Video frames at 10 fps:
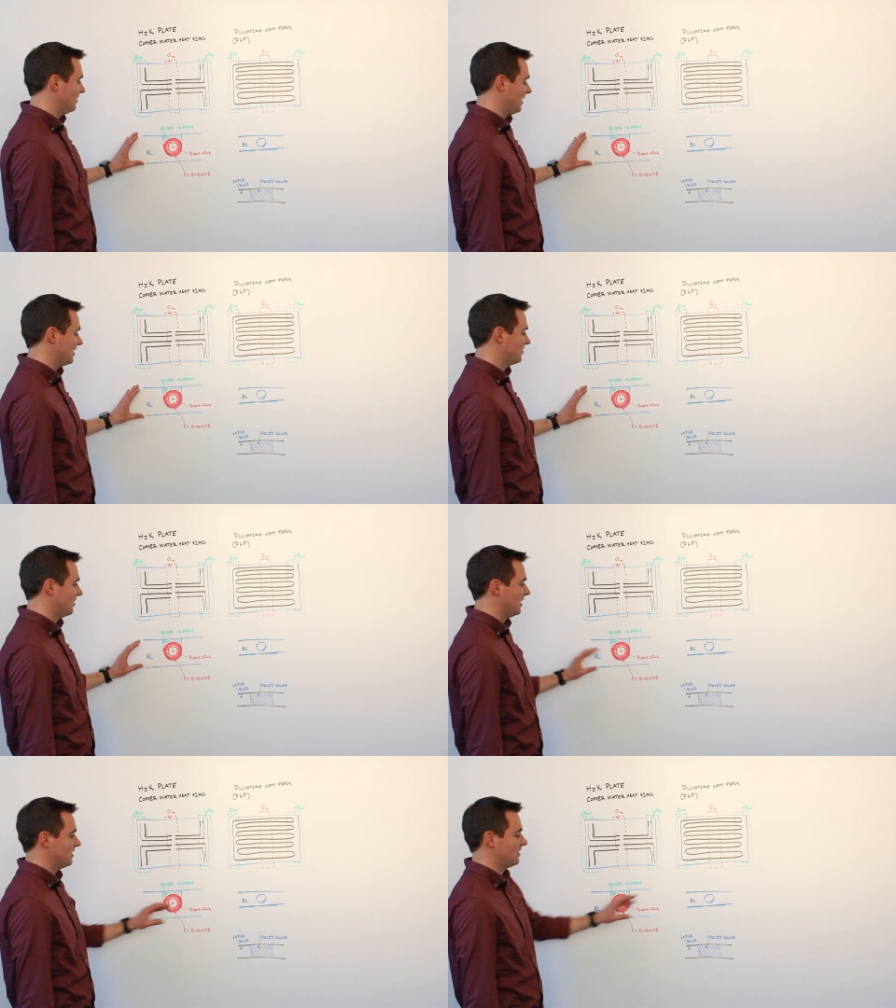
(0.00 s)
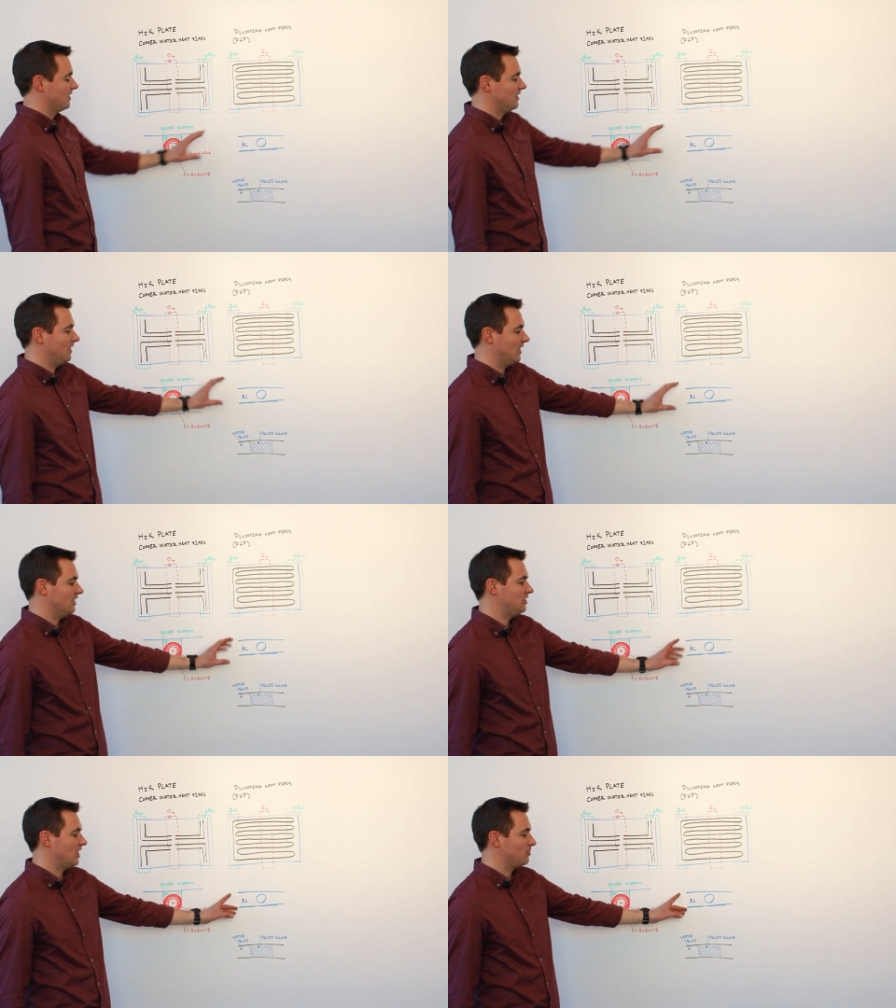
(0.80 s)
as far as uh,
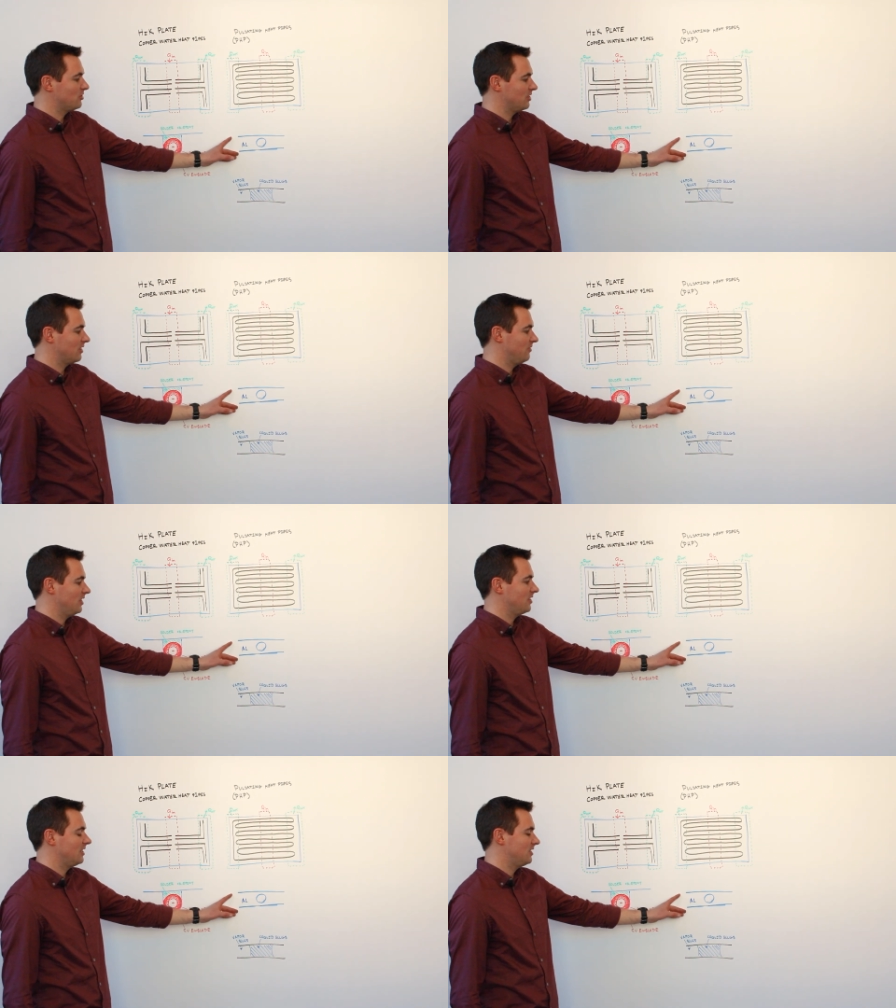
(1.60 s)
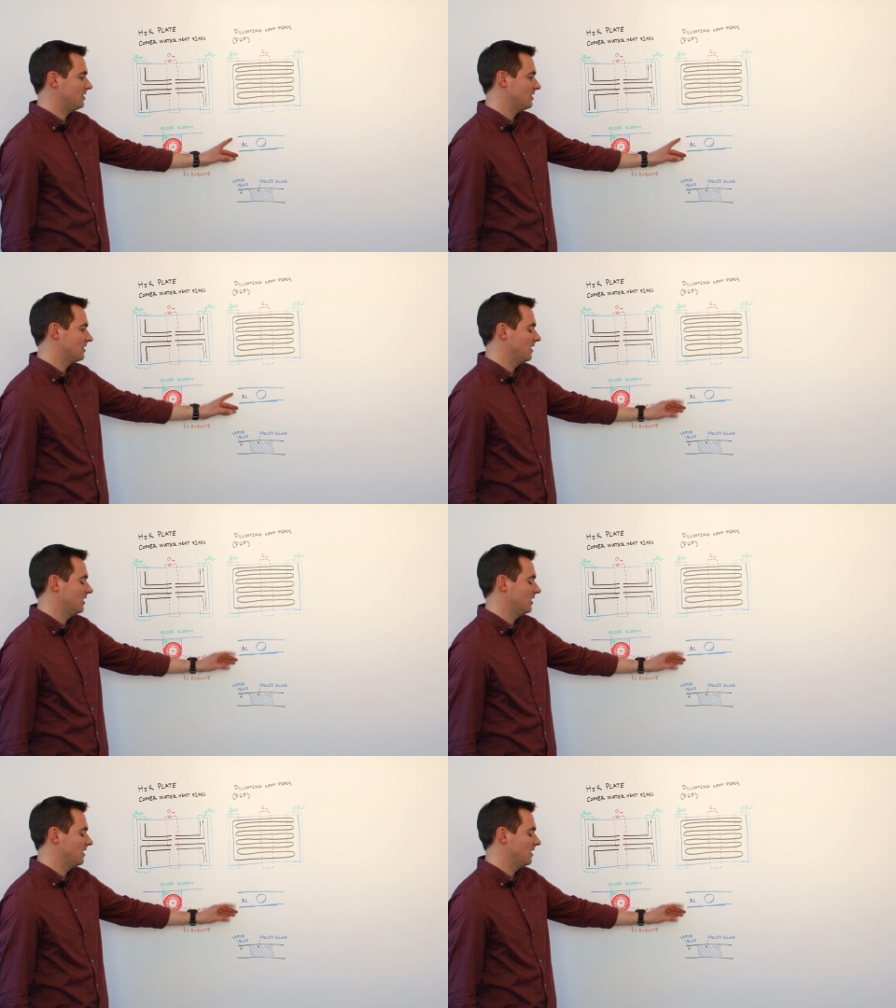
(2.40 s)
geometry configurations.